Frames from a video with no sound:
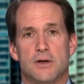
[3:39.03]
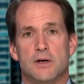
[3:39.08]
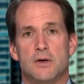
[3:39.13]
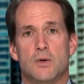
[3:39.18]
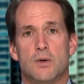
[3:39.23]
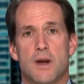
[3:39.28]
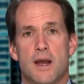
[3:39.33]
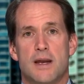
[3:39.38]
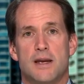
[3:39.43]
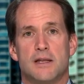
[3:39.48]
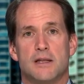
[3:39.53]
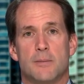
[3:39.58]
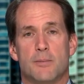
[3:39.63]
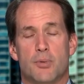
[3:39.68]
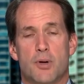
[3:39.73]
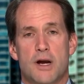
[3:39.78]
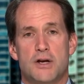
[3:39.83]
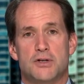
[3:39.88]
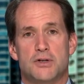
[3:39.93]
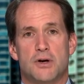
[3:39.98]
in creating the
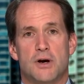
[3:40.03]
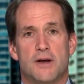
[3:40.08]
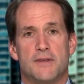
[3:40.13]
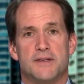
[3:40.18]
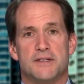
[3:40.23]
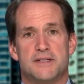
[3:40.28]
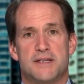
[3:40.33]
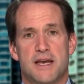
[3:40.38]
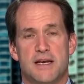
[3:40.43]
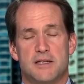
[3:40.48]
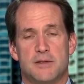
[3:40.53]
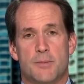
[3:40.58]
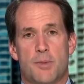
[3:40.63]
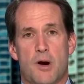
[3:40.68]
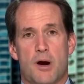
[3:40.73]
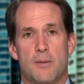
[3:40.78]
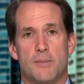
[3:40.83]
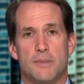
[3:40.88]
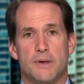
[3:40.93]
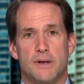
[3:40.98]
pressure on the State
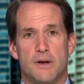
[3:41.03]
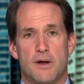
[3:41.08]
Department